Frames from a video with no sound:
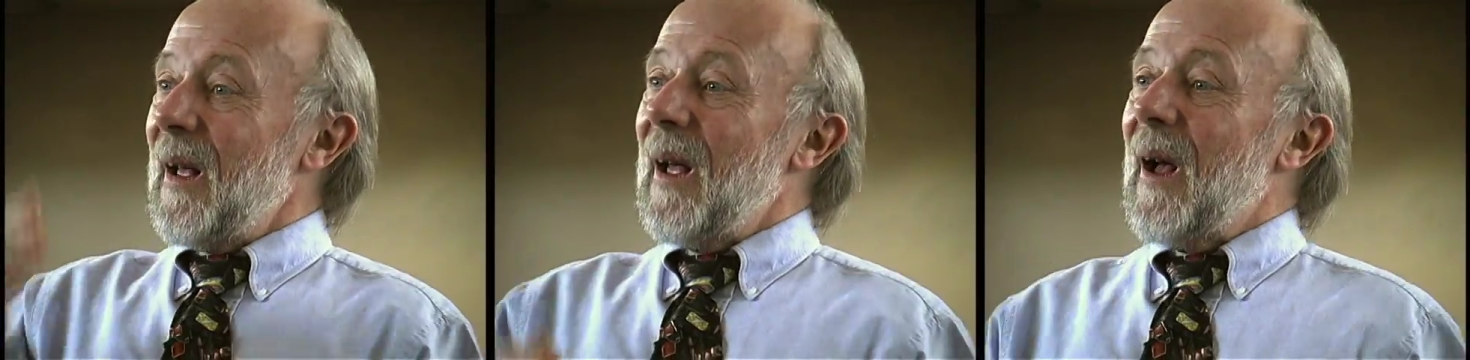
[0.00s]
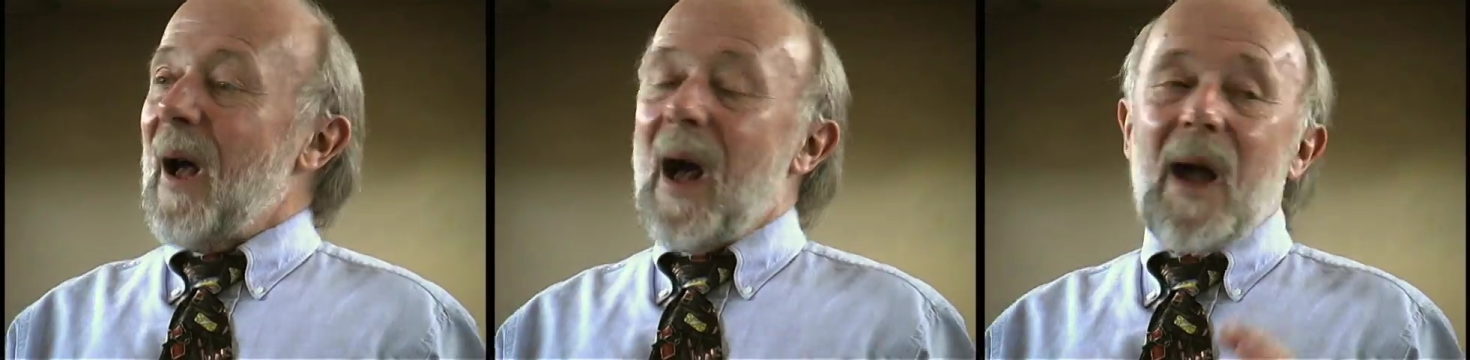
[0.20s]

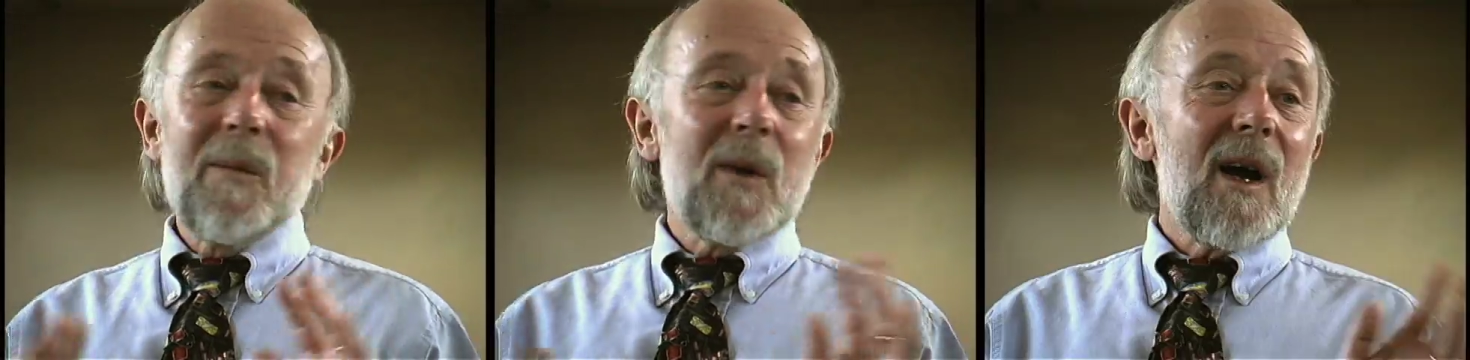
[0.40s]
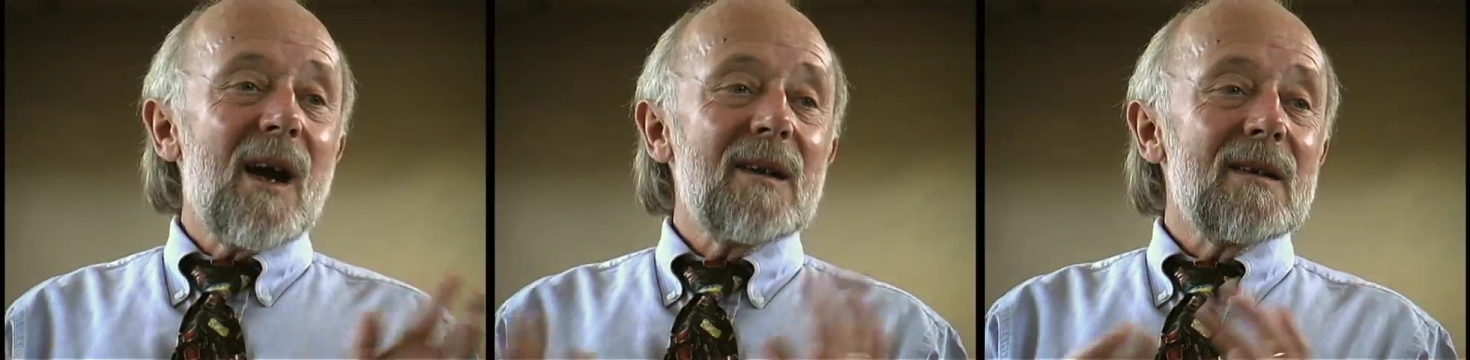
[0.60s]
I'm
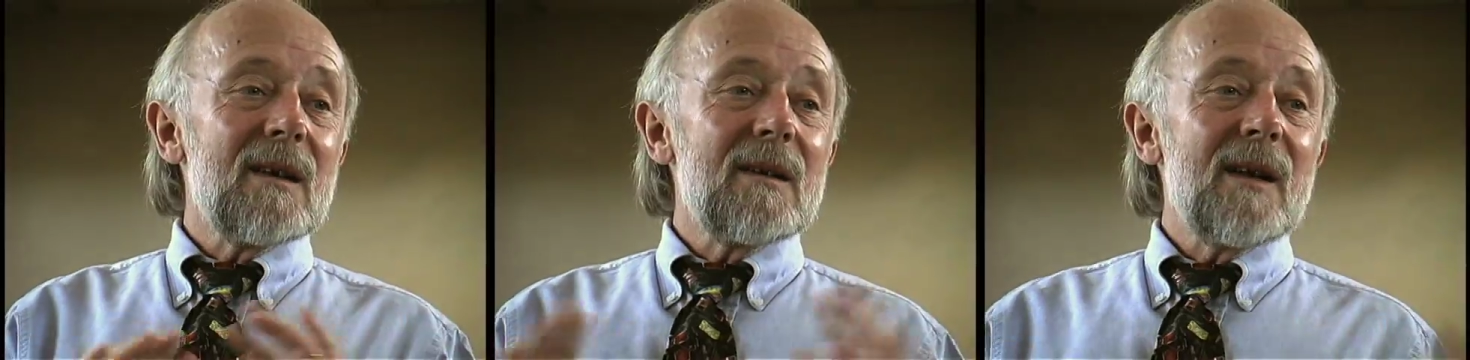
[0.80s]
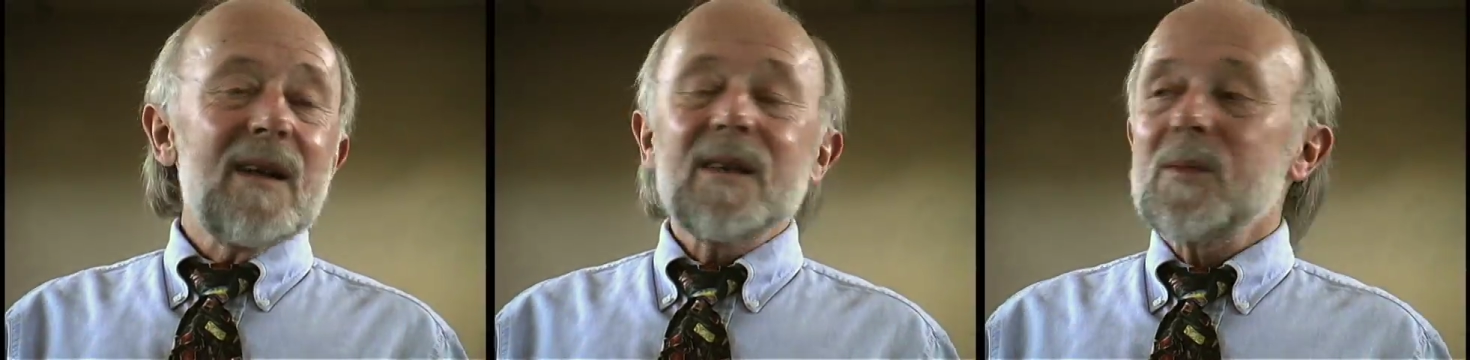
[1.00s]
not in the
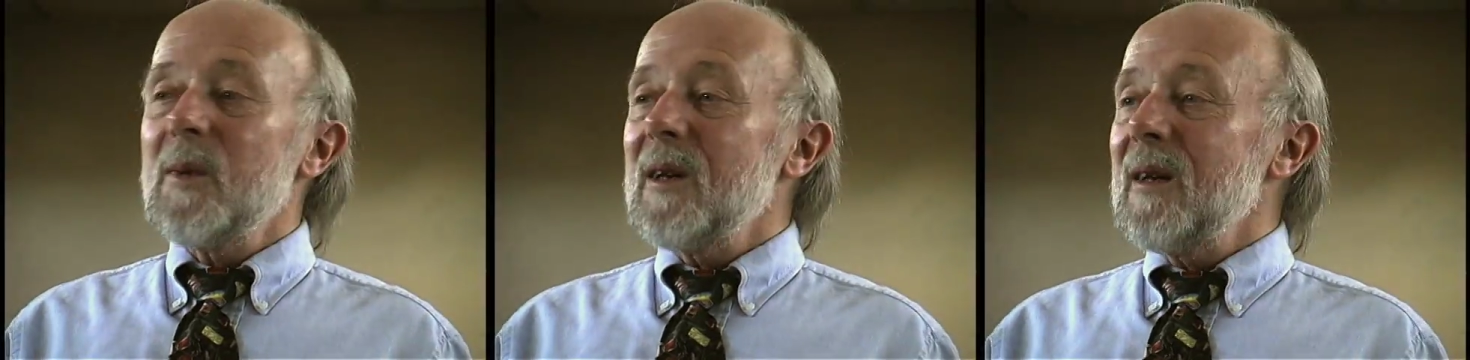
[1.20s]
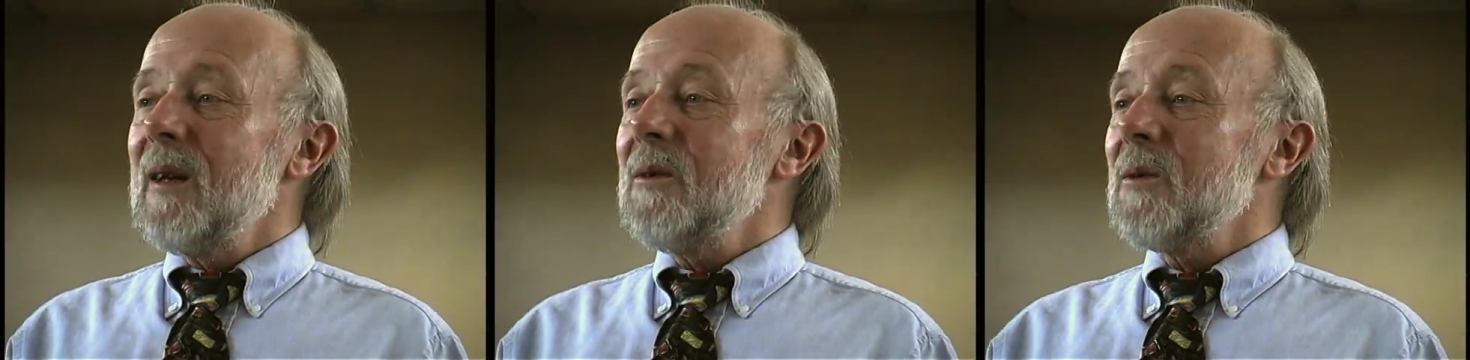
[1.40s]
least
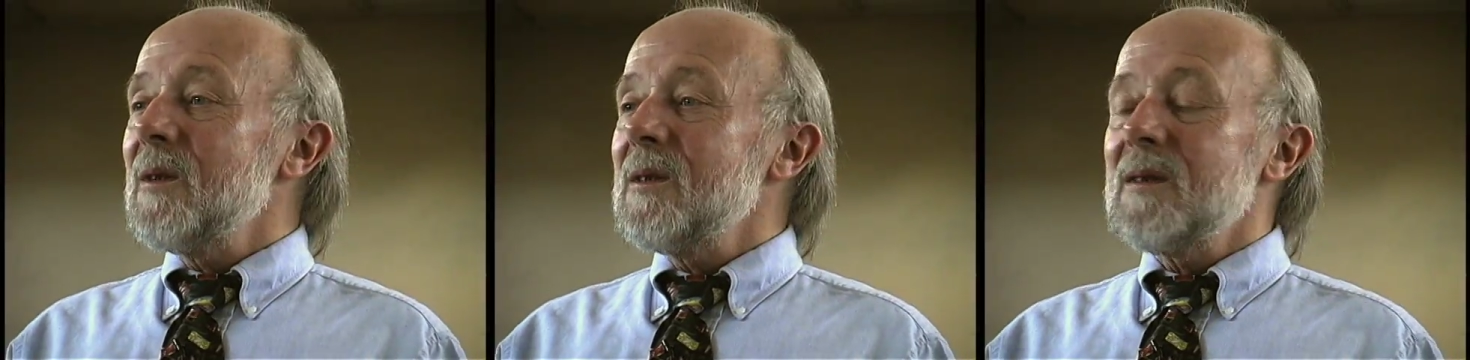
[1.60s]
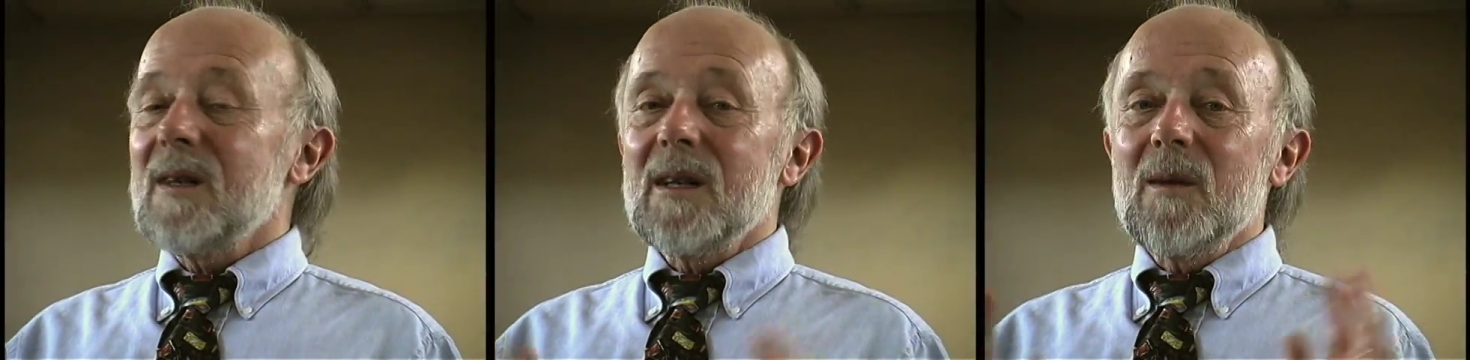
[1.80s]
bit
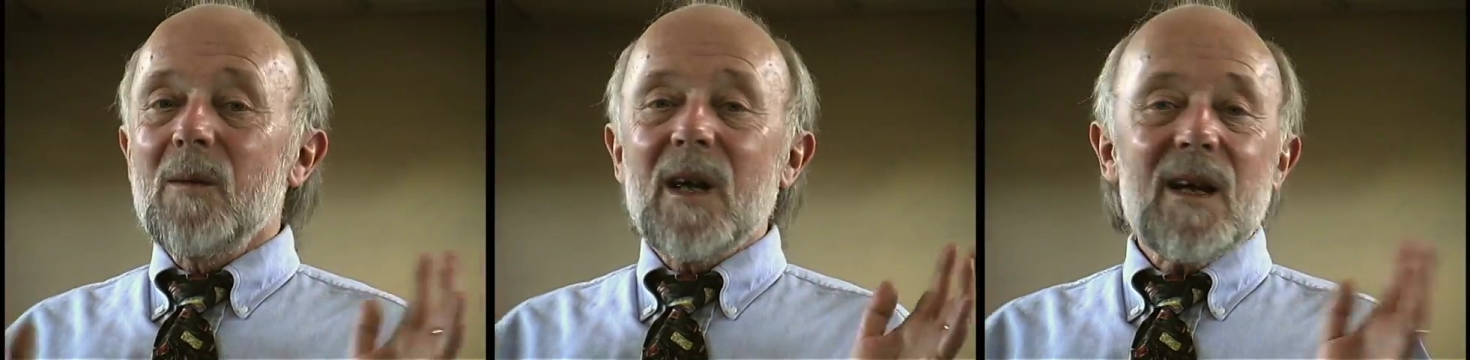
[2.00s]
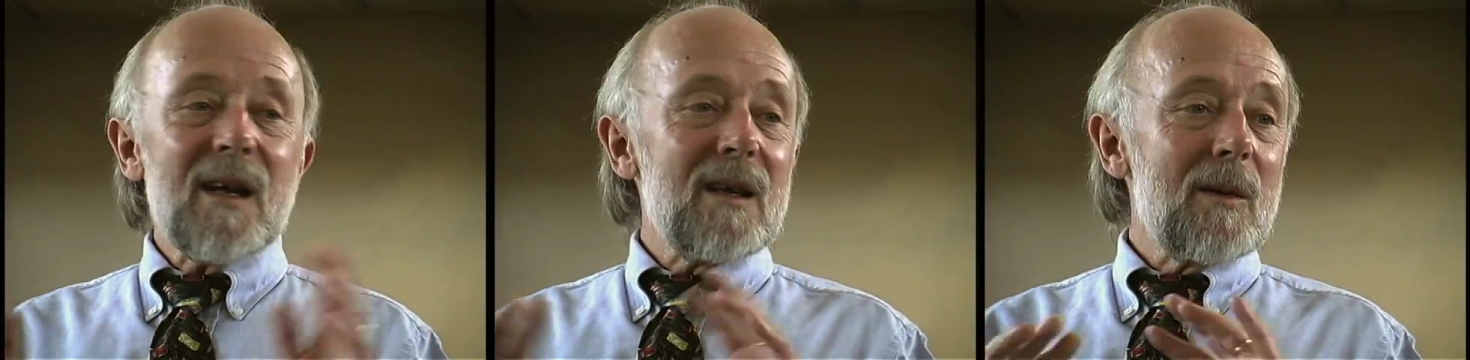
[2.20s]
interested in making